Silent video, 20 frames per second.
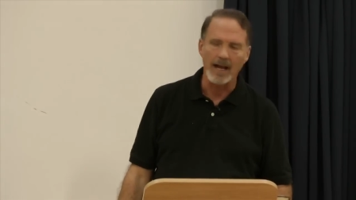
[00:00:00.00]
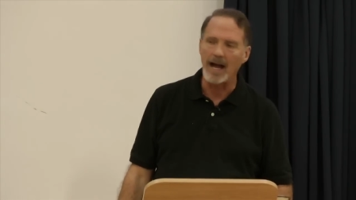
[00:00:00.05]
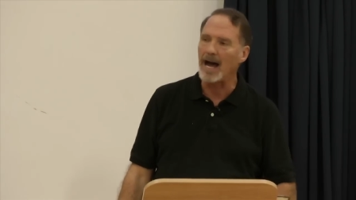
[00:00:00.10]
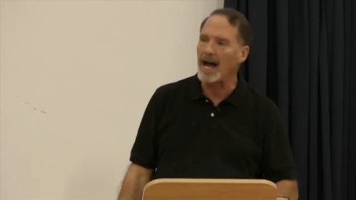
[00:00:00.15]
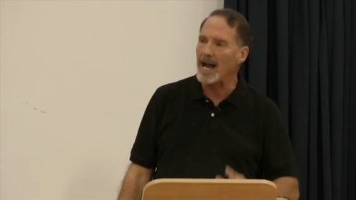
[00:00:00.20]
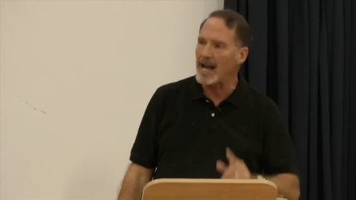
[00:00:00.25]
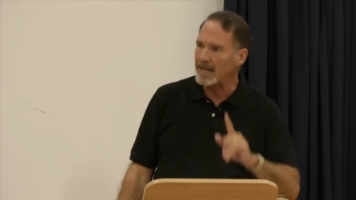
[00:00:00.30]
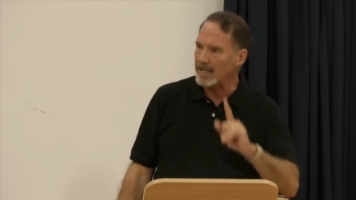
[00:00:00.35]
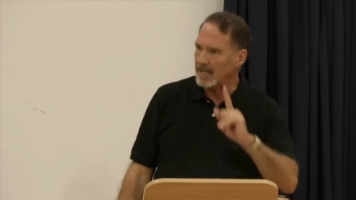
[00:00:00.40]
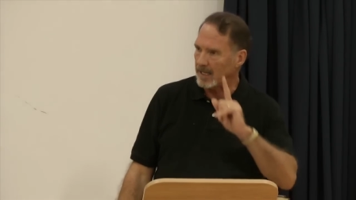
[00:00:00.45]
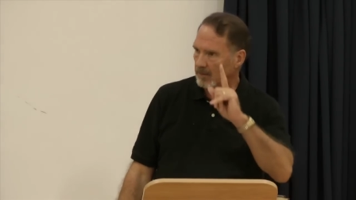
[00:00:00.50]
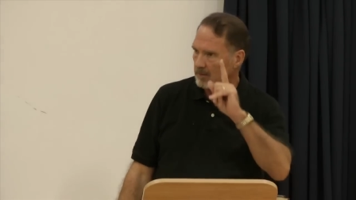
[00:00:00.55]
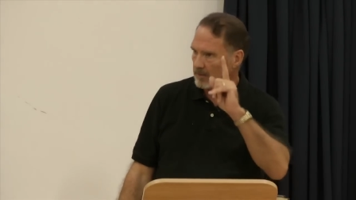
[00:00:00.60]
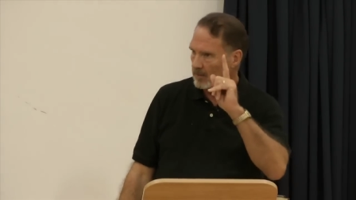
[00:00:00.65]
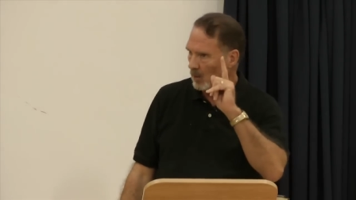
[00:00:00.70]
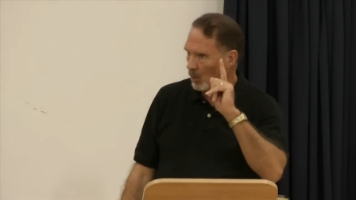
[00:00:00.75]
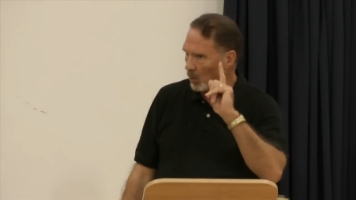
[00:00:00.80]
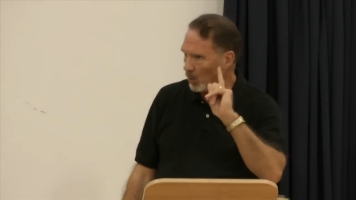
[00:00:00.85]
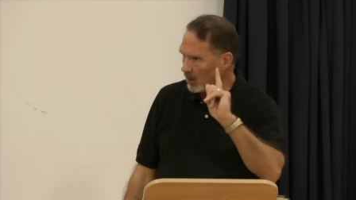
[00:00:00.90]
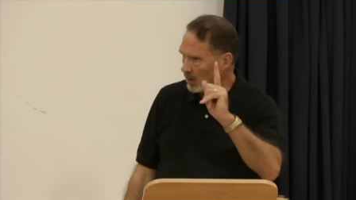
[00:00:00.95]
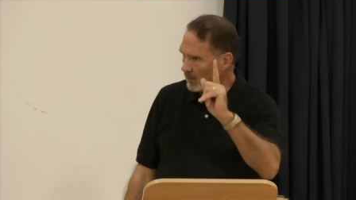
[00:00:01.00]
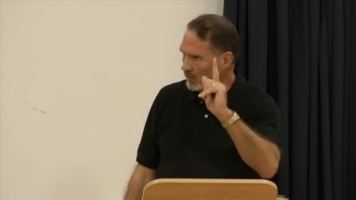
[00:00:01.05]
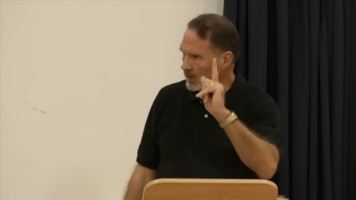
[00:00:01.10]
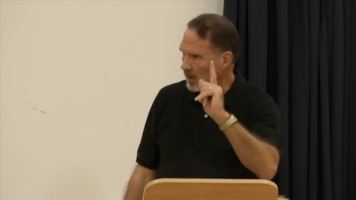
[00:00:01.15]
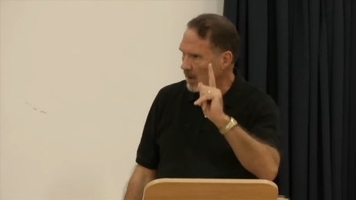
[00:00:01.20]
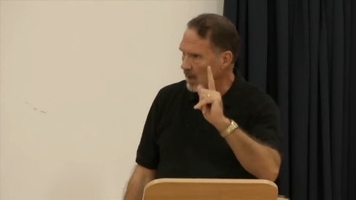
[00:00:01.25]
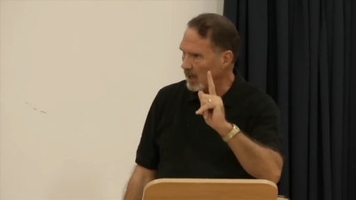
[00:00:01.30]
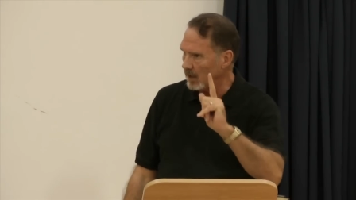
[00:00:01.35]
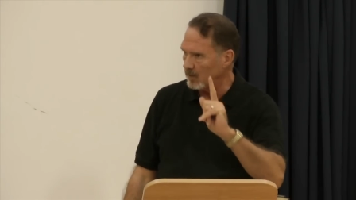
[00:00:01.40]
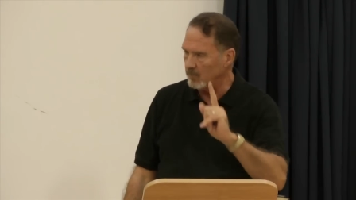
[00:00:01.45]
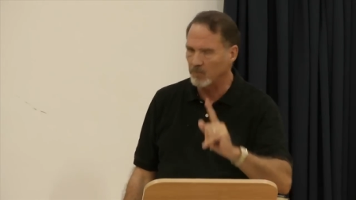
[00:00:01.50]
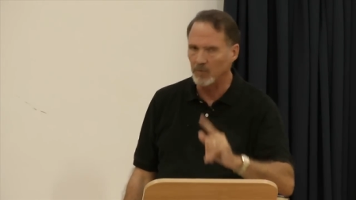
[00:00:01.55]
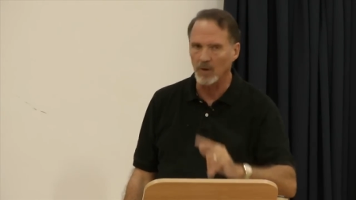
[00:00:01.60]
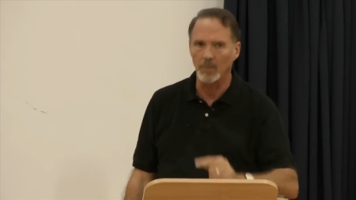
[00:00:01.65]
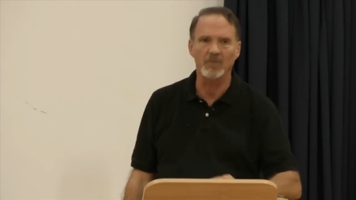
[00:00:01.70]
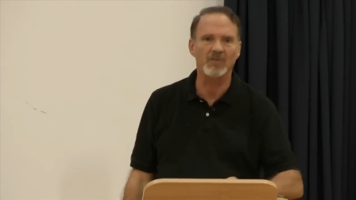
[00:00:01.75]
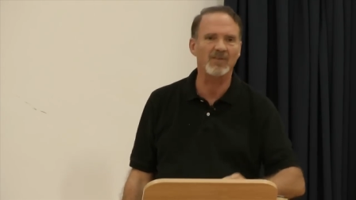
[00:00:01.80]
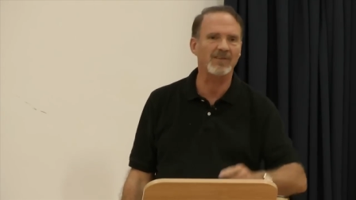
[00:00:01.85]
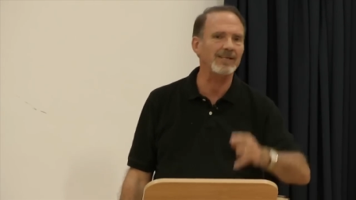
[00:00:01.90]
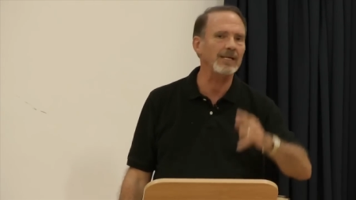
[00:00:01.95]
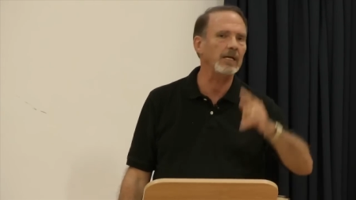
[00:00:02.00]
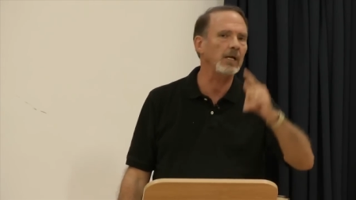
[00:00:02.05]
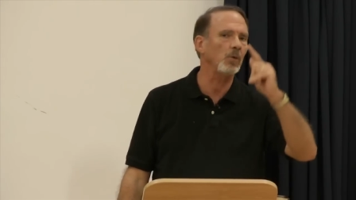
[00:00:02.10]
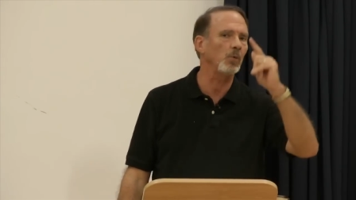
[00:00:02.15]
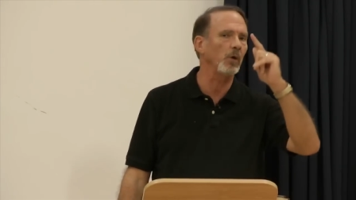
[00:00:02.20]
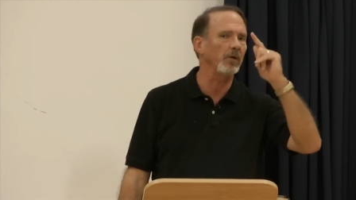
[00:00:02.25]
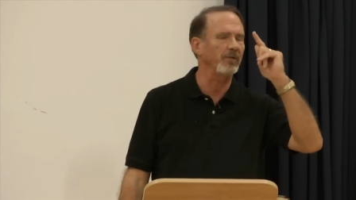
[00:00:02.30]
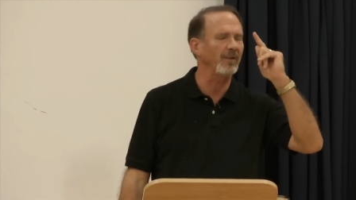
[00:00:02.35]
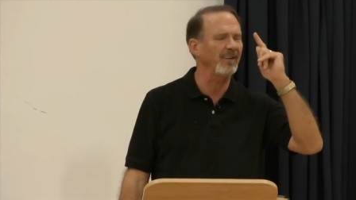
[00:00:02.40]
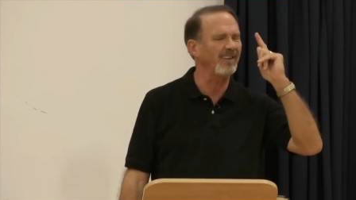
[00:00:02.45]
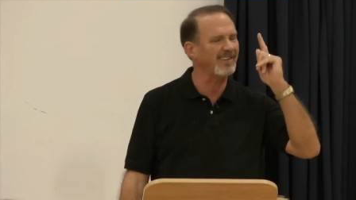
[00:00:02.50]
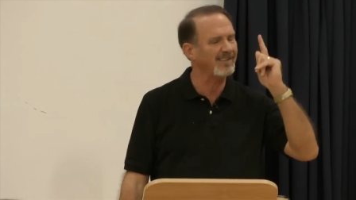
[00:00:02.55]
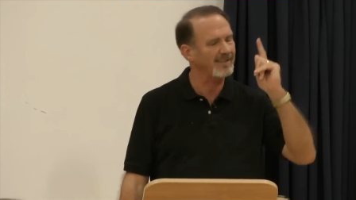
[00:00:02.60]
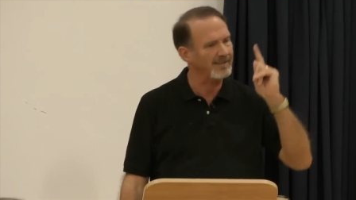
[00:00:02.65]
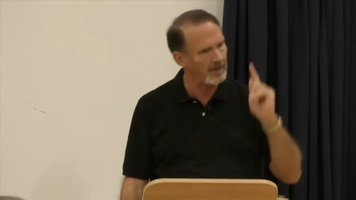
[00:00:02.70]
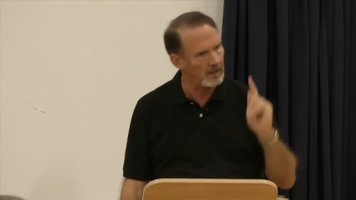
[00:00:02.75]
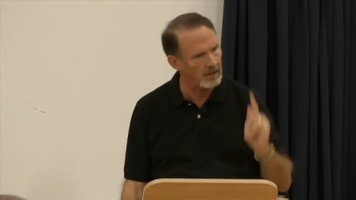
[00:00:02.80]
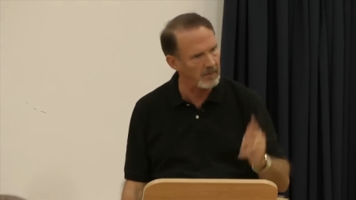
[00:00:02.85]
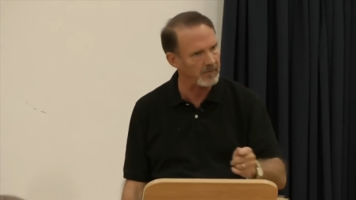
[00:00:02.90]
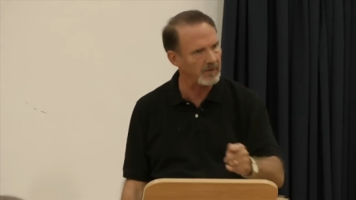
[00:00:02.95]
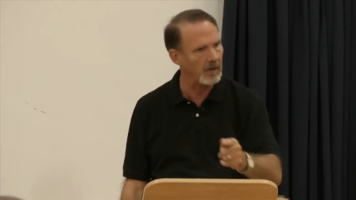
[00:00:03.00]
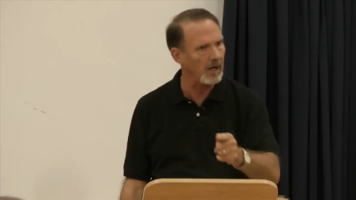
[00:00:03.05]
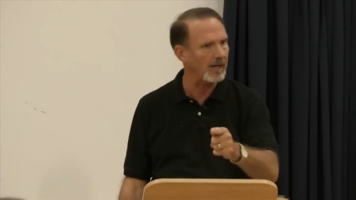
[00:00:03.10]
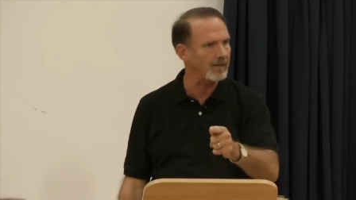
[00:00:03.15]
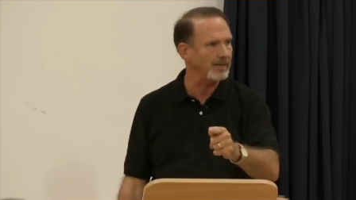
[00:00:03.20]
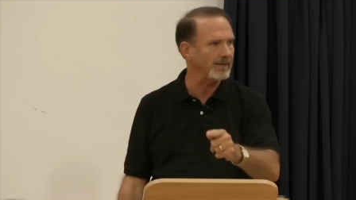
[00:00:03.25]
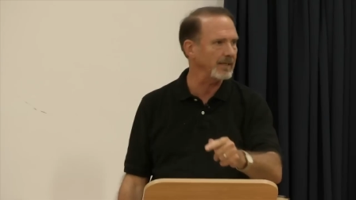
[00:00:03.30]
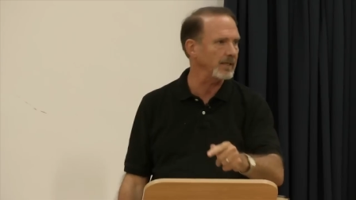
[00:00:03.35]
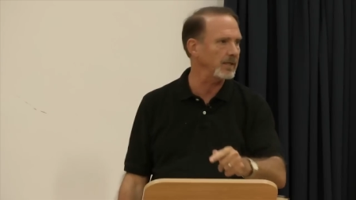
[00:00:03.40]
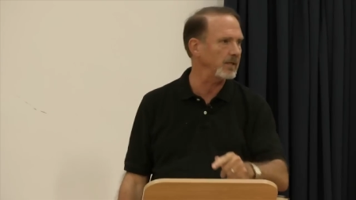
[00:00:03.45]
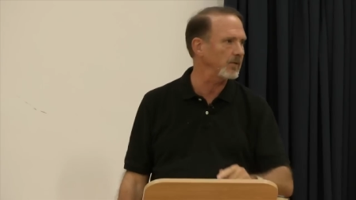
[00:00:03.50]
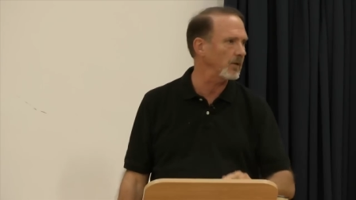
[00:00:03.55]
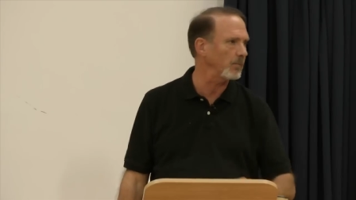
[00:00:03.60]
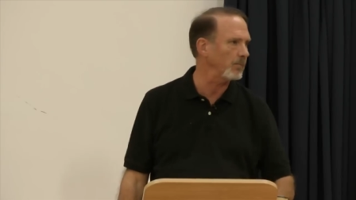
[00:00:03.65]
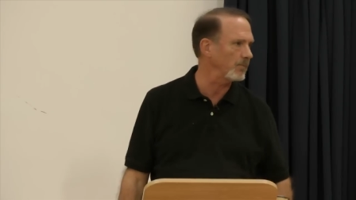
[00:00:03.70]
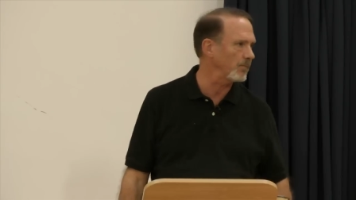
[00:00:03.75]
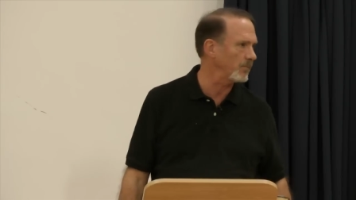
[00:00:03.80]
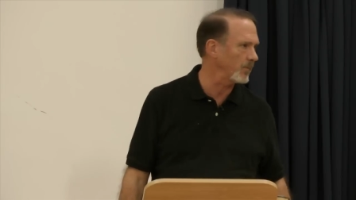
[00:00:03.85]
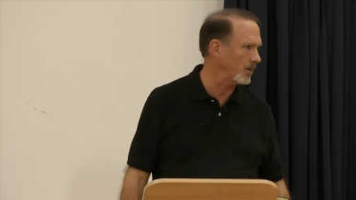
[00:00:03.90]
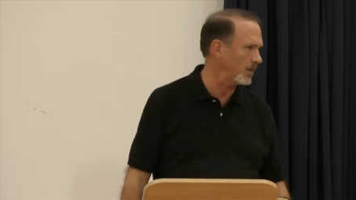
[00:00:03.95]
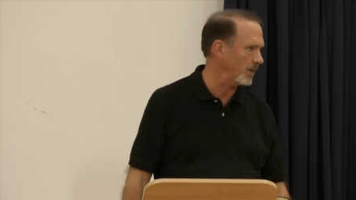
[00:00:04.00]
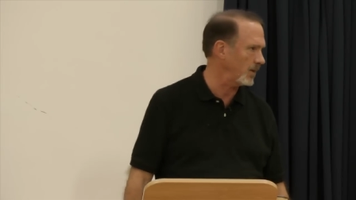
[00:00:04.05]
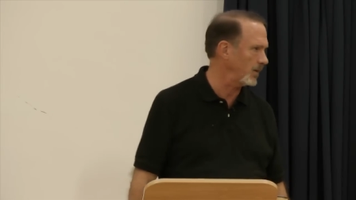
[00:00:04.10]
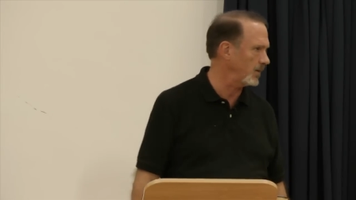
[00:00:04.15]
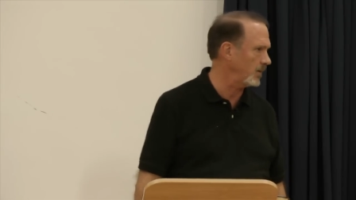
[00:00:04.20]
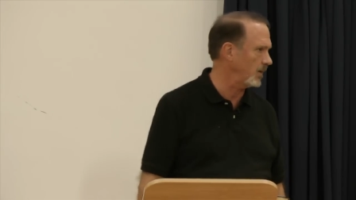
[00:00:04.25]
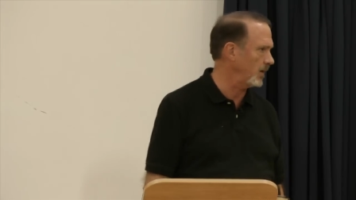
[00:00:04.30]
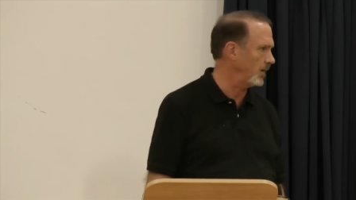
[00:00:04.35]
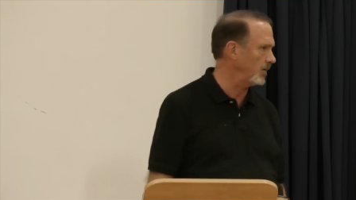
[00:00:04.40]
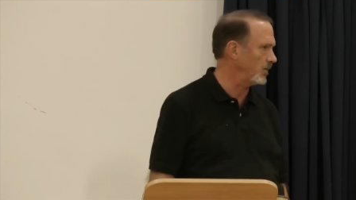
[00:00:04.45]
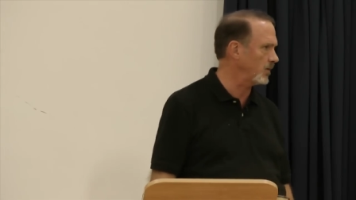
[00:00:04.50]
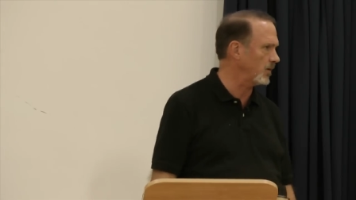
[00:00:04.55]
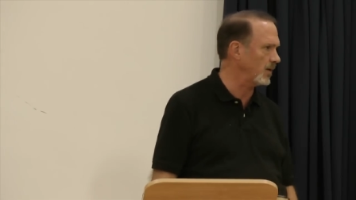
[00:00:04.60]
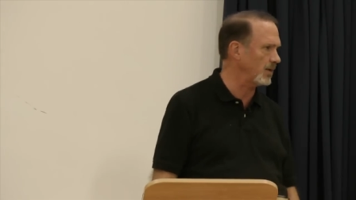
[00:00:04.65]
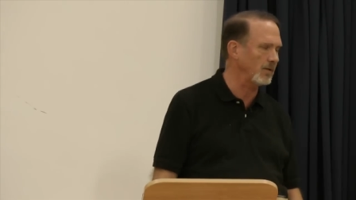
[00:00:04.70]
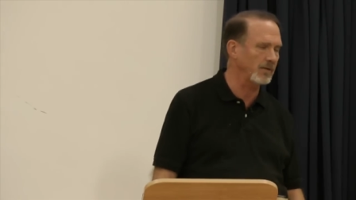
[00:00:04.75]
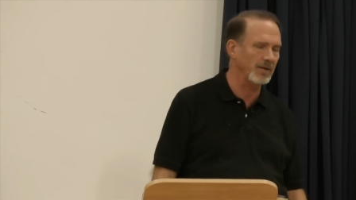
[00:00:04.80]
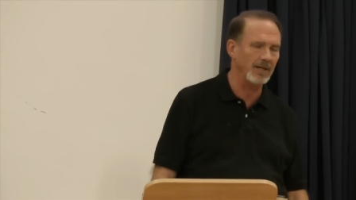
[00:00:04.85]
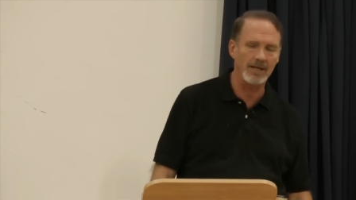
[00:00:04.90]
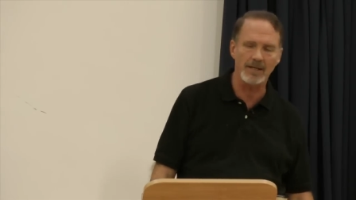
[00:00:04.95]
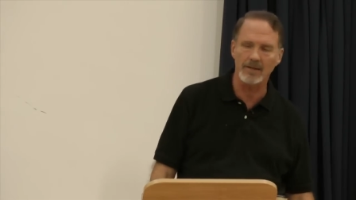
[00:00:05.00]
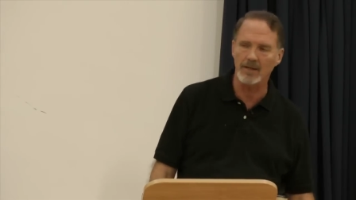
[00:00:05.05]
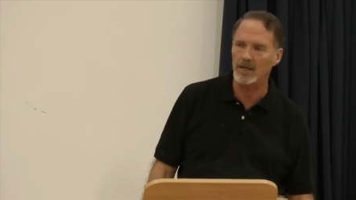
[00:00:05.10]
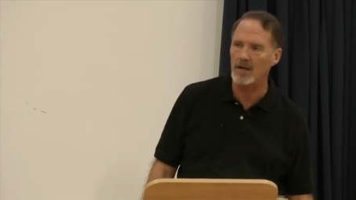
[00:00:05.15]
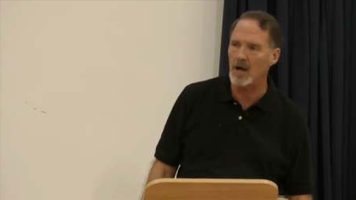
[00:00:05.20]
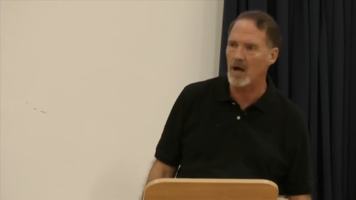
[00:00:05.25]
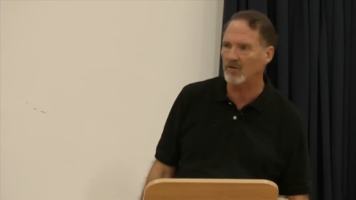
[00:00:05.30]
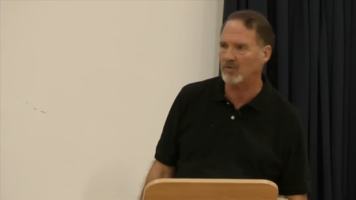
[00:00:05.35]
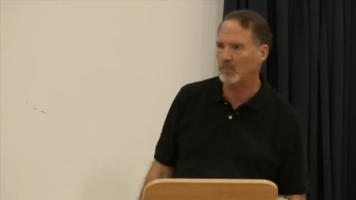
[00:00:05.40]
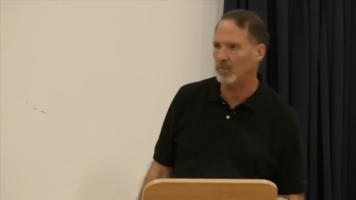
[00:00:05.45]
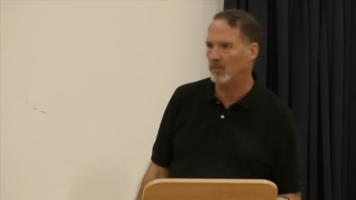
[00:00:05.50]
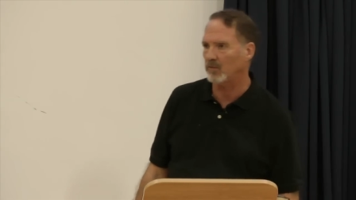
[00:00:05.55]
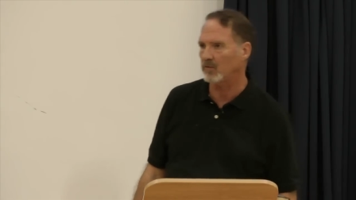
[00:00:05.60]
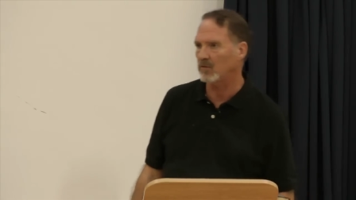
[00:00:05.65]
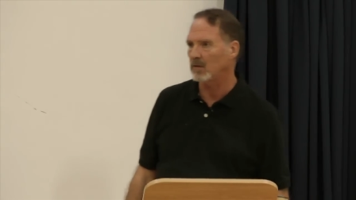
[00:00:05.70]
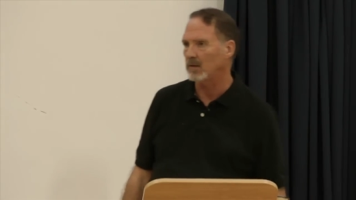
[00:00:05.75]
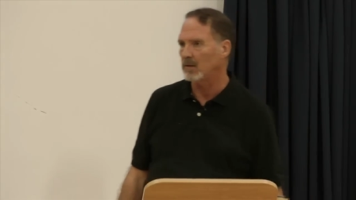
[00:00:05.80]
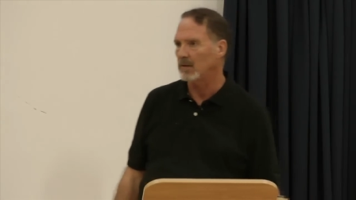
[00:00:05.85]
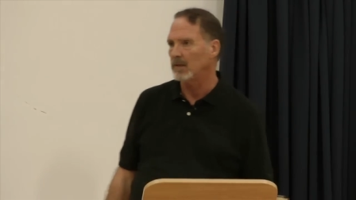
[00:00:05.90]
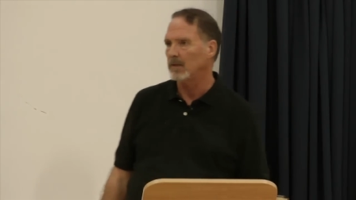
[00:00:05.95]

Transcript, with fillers: I get the will of God from seeing what the Son of God did in the Gospels.